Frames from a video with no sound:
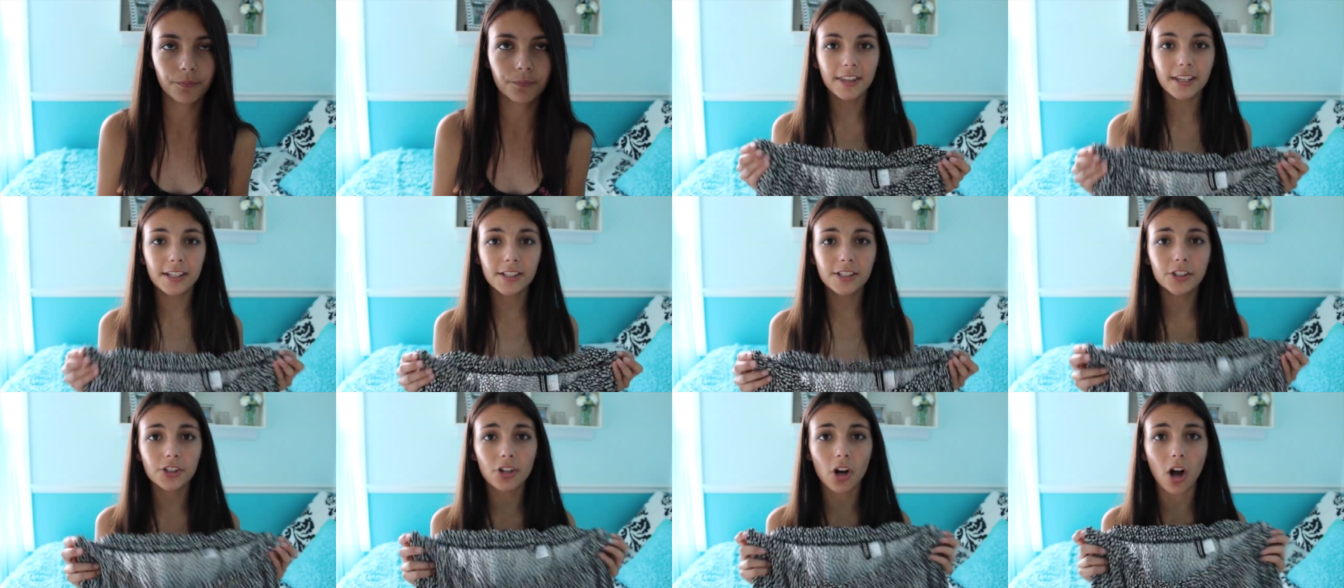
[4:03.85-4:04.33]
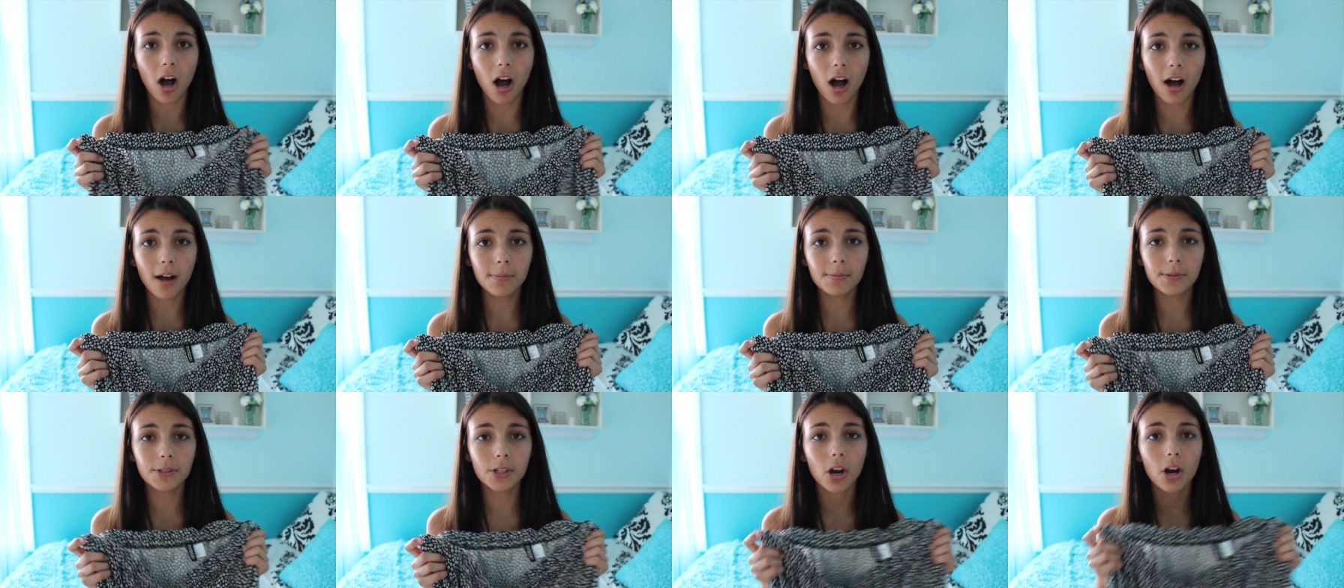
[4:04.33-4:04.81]
These
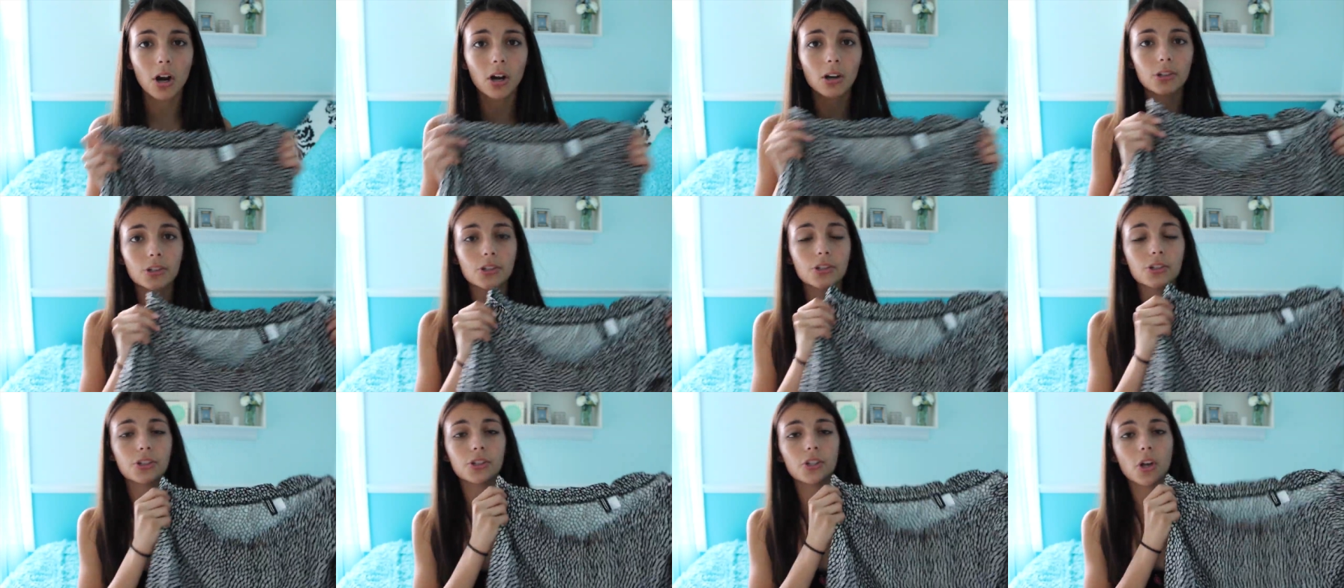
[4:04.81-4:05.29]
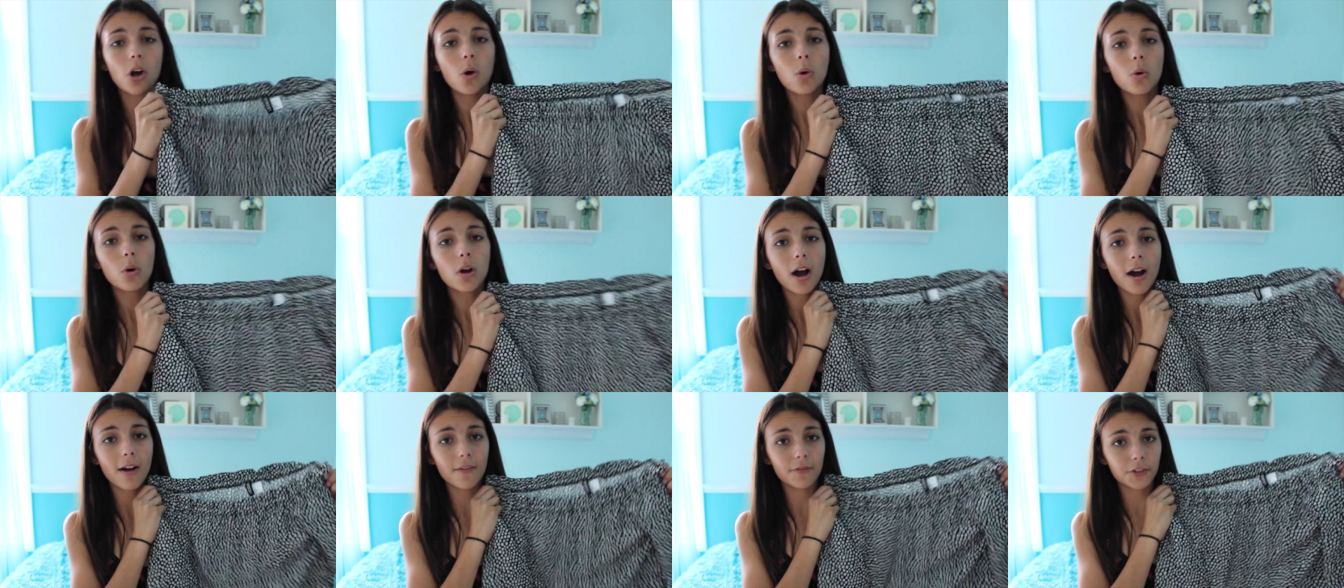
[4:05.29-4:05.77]
tops are
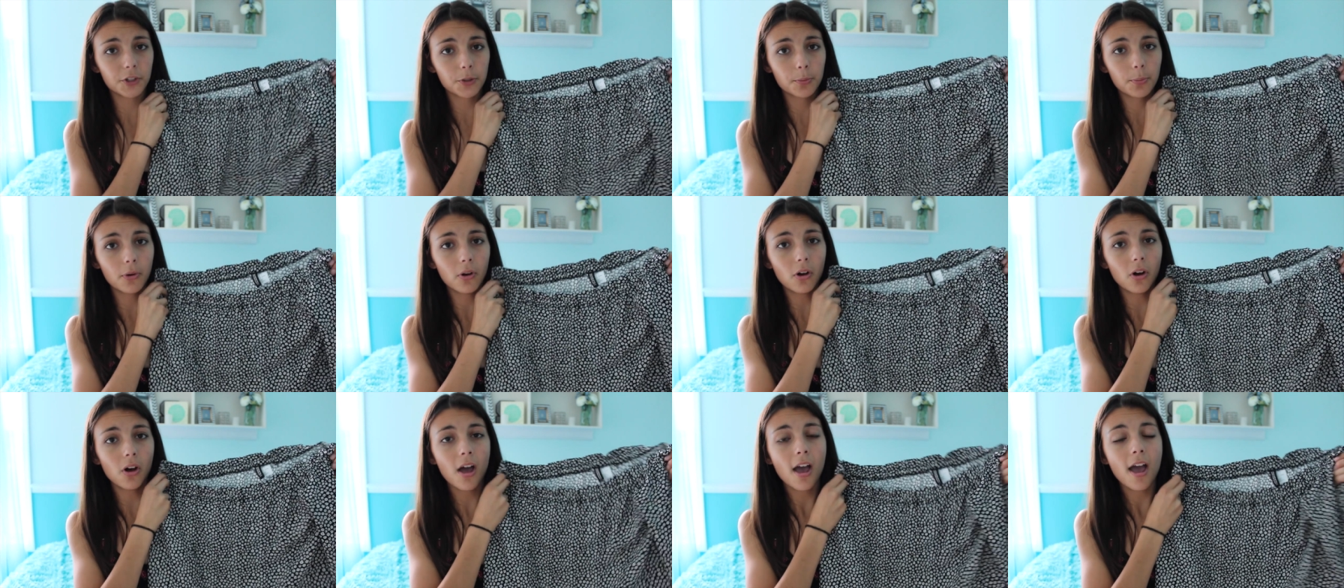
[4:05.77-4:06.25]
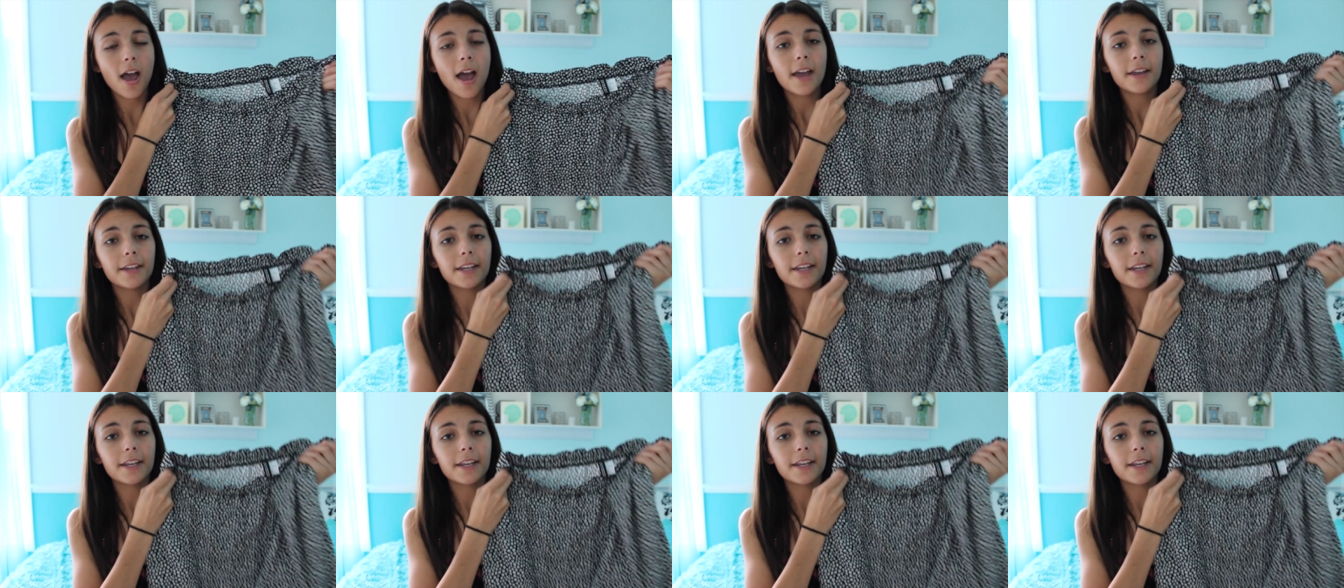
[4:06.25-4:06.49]
so comfortable,